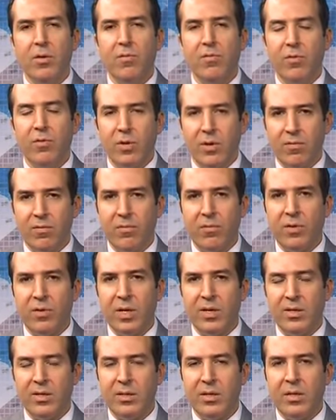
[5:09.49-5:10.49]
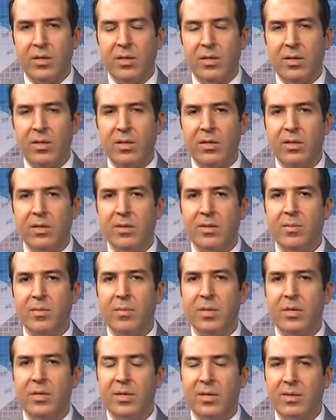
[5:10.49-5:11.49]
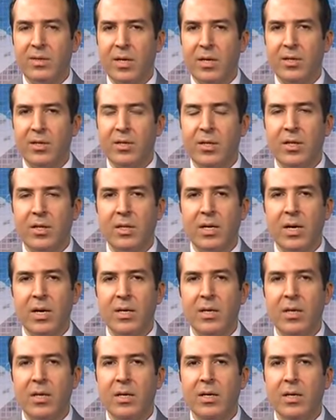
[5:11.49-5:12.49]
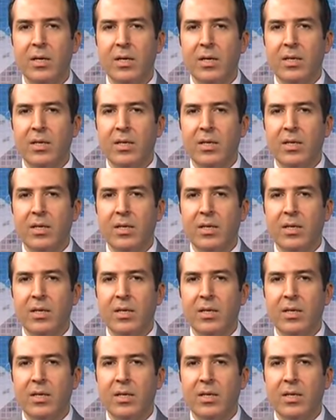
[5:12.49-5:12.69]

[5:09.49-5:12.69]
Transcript: Vodafone has done a similar transaction in Ghana.